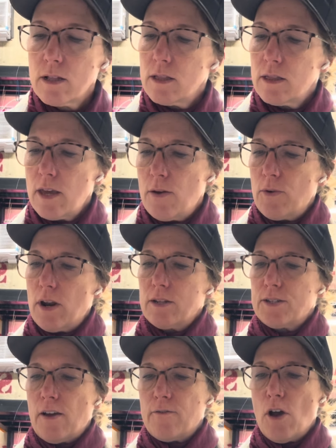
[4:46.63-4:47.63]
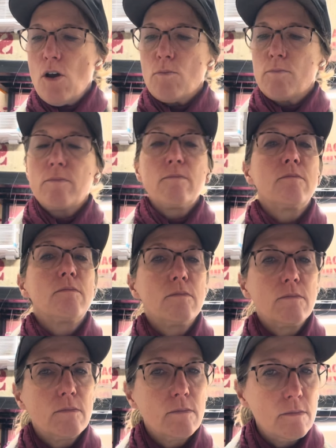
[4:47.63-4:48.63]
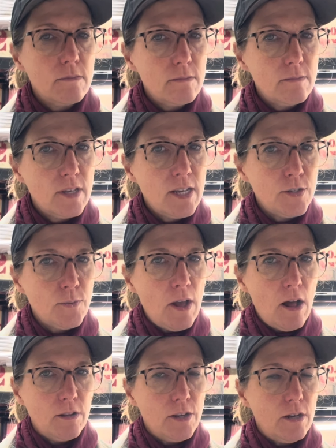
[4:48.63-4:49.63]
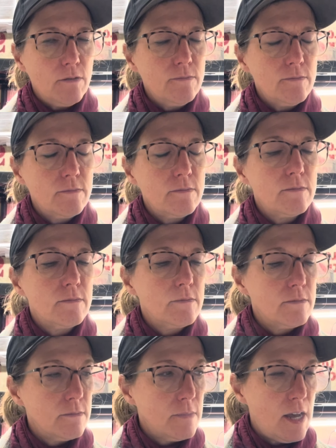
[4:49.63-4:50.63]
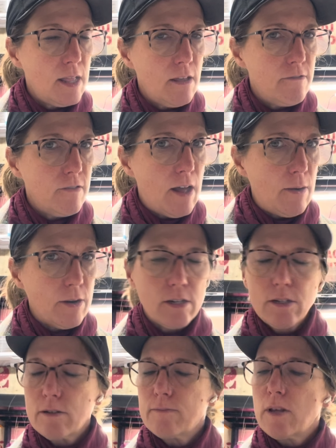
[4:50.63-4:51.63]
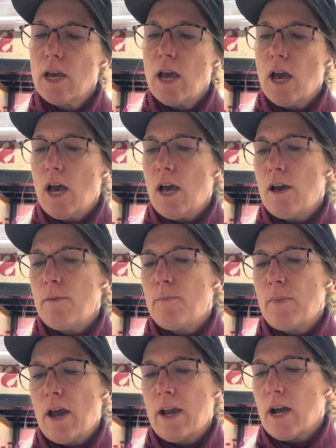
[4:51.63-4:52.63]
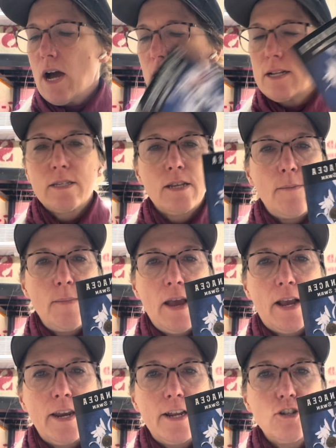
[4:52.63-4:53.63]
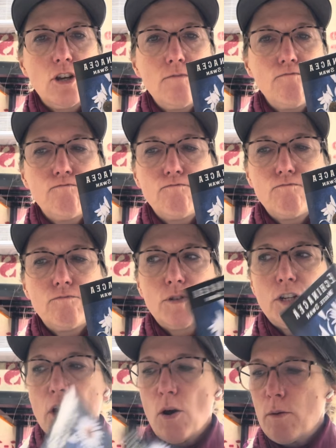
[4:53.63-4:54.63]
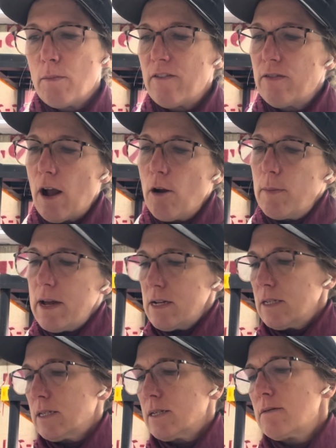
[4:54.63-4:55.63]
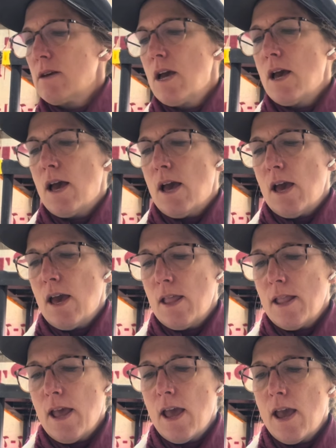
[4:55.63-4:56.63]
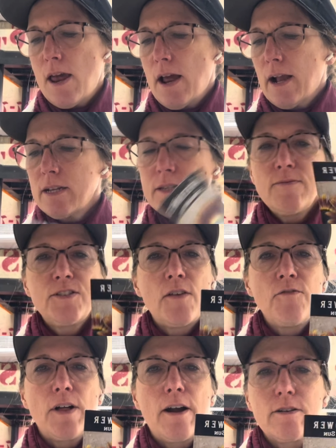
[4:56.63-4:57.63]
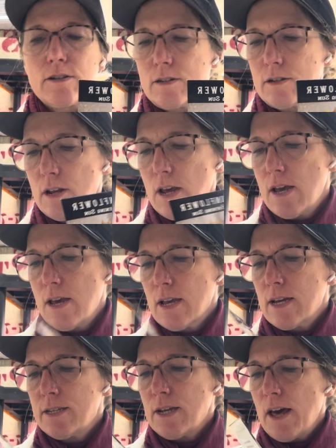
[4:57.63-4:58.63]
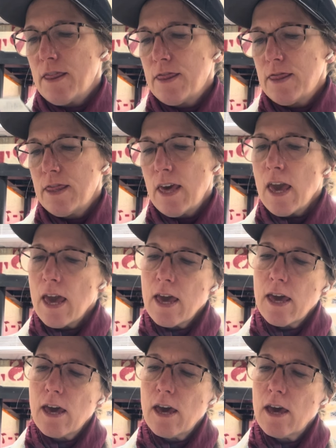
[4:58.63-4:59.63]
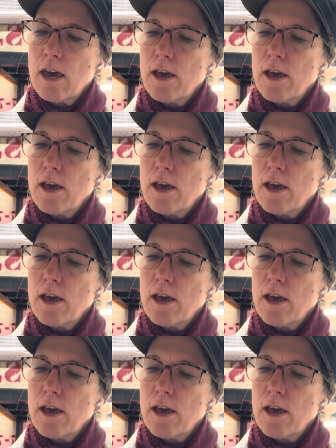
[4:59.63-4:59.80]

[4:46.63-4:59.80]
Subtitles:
what else I have? Oh, because we all know I love flowers. I got some echinacea to go in my flower mix. And then I got some sunflowers because I think